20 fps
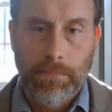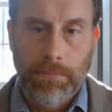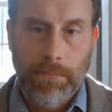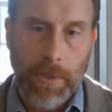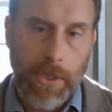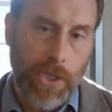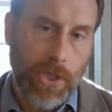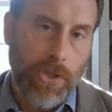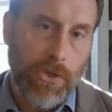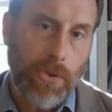
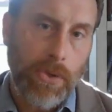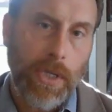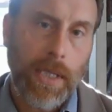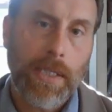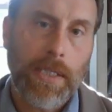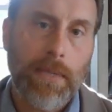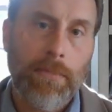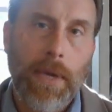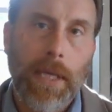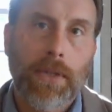but you
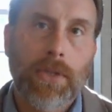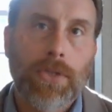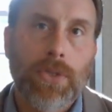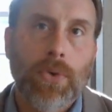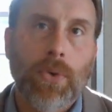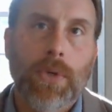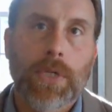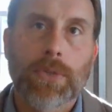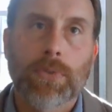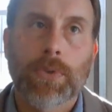get to make the
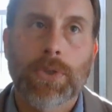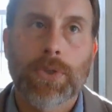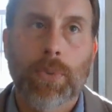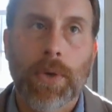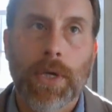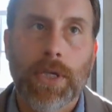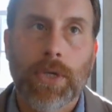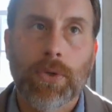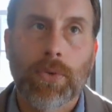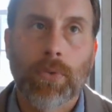choice which
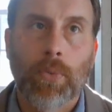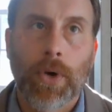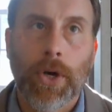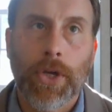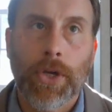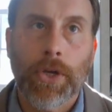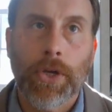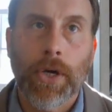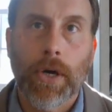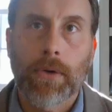way you want
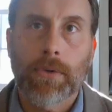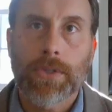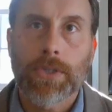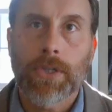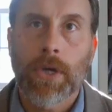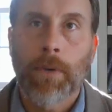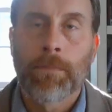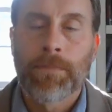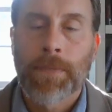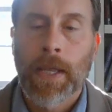to go.
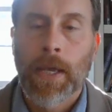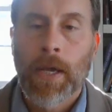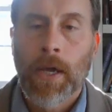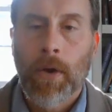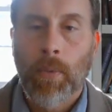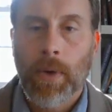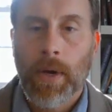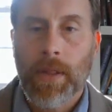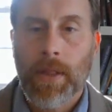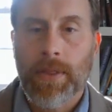So
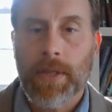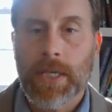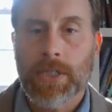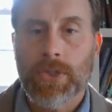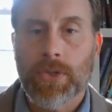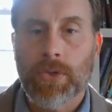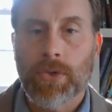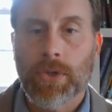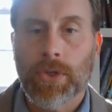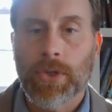one of the
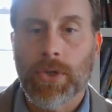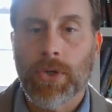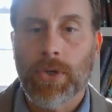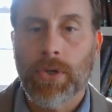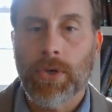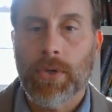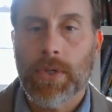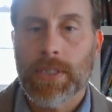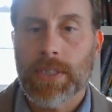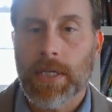things you can
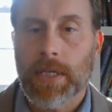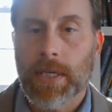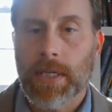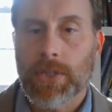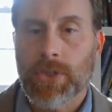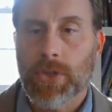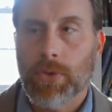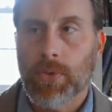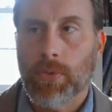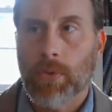do is,
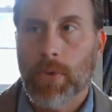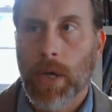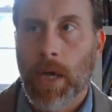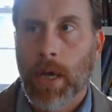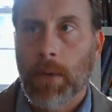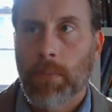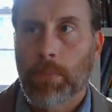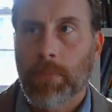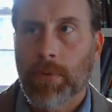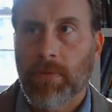as you
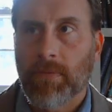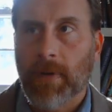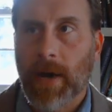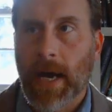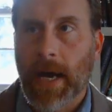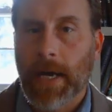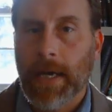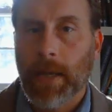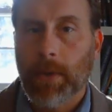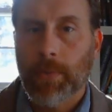
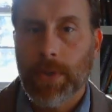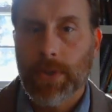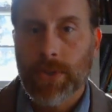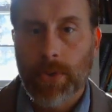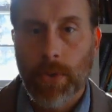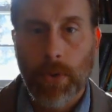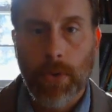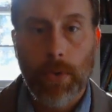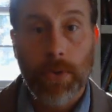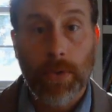provide a
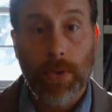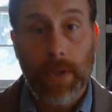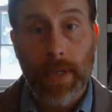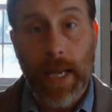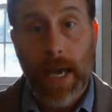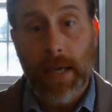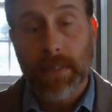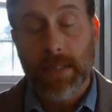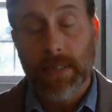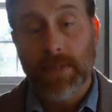rhetorical
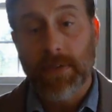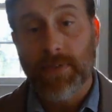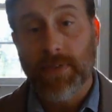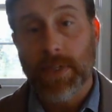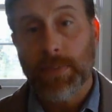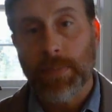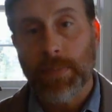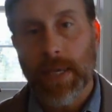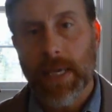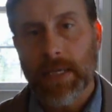analysis of
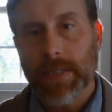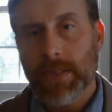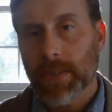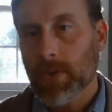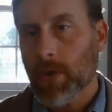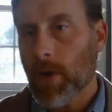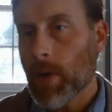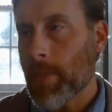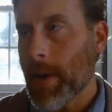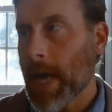this piece, is
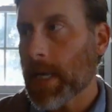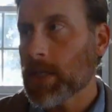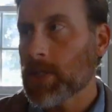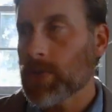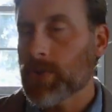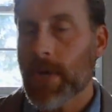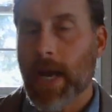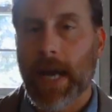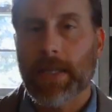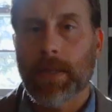go back and
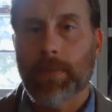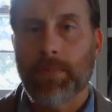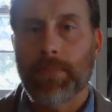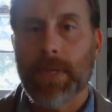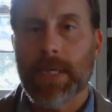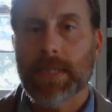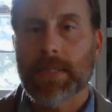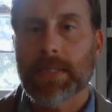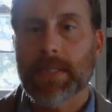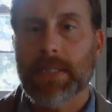track the
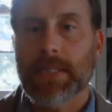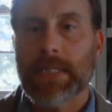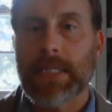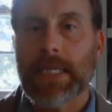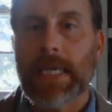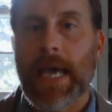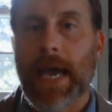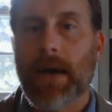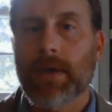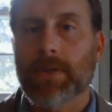piece and
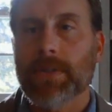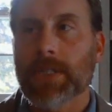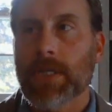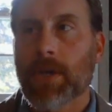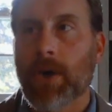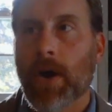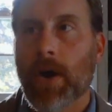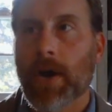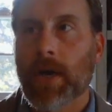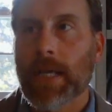see how
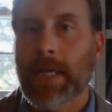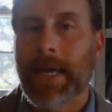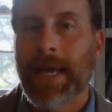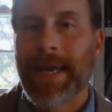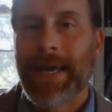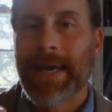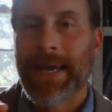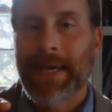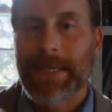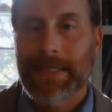Ciardi
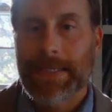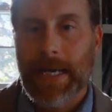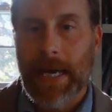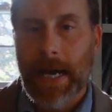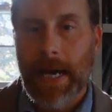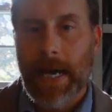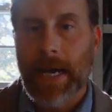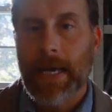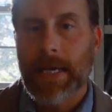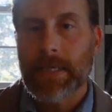
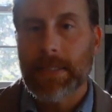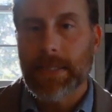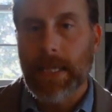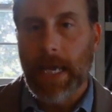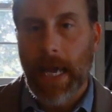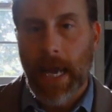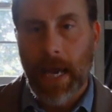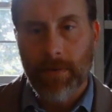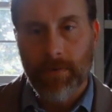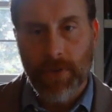ties
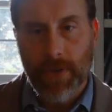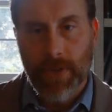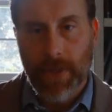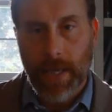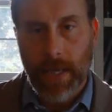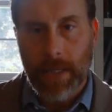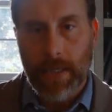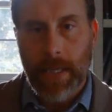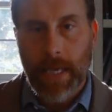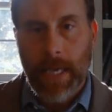
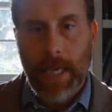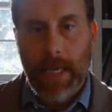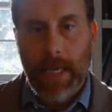everything.